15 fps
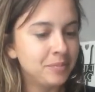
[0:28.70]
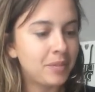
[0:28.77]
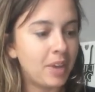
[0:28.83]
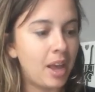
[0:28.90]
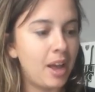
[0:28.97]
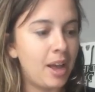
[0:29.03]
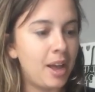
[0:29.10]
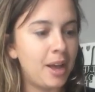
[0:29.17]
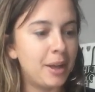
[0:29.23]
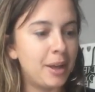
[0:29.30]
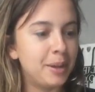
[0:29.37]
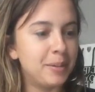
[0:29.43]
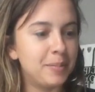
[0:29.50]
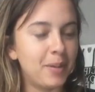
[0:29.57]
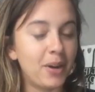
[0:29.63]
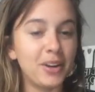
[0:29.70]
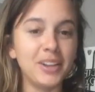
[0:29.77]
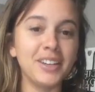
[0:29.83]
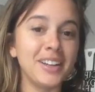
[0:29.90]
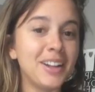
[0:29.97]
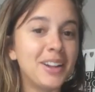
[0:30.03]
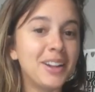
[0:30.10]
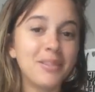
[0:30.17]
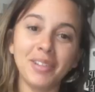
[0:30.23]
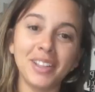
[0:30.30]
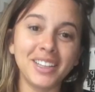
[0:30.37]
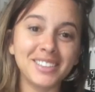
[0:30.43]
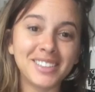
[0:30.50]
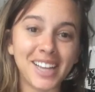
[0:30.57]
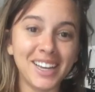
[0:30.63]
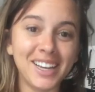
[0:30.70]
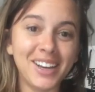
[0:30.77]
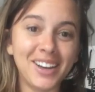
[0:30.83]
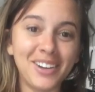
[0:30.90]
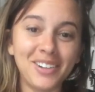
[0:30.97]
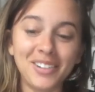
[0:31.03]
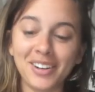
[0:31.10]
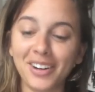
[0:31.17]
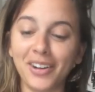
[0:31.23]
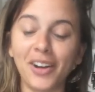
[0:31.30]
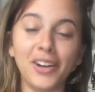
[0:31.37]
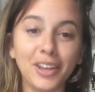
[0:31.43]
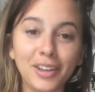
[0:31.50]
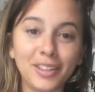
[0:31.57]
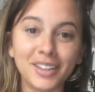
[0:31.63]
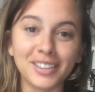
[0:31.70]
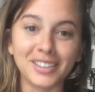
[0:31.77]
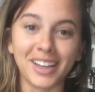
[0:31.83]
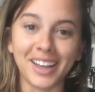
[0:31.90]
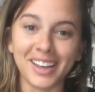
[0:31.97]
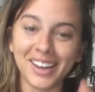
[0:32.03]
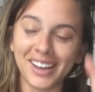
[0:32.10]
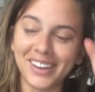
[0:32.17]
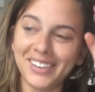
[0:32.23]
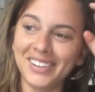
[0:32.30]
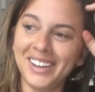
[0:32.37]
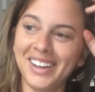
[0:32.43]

Are you dealing with a psycho or are you the psycho?